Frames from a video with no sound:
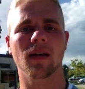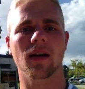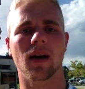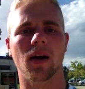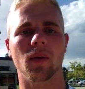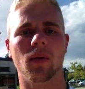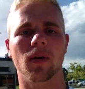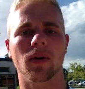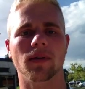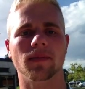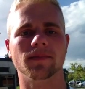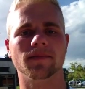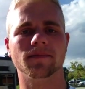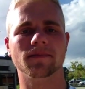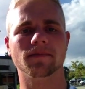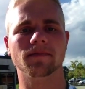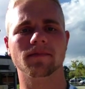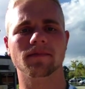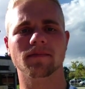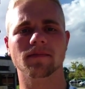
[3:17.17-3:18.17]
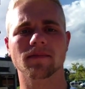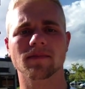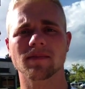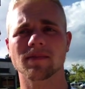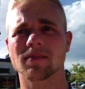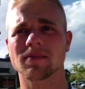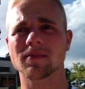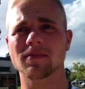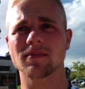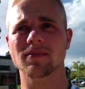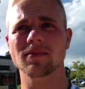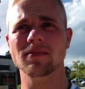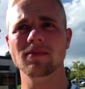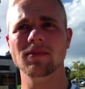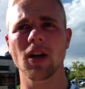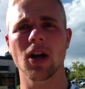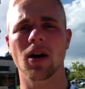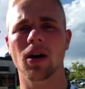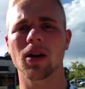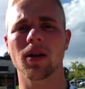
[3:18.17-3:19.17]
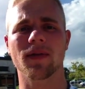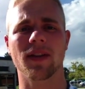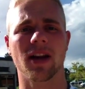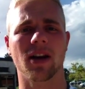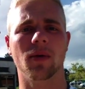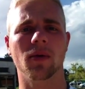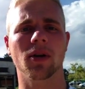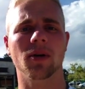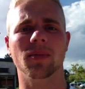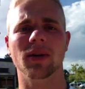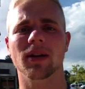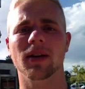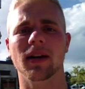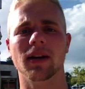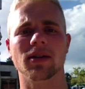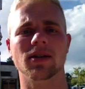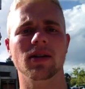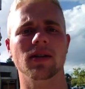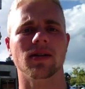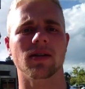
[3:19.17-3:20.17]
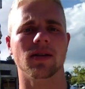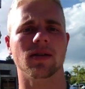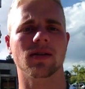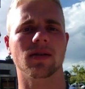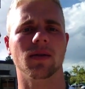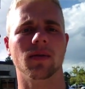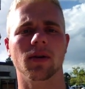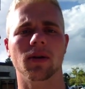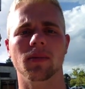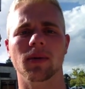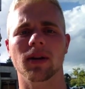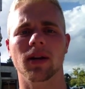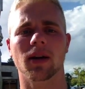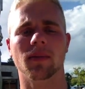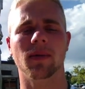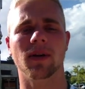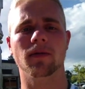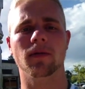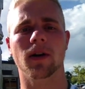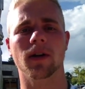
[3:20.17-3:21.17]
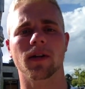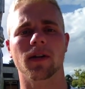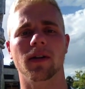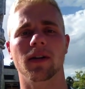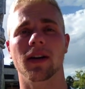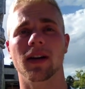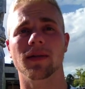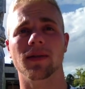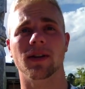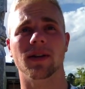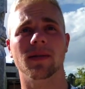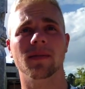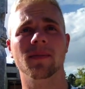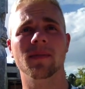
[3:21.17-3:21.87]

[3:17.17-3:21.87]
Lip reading: I want all of that. I want to be like Jesus. I want to be like my Father in heaven.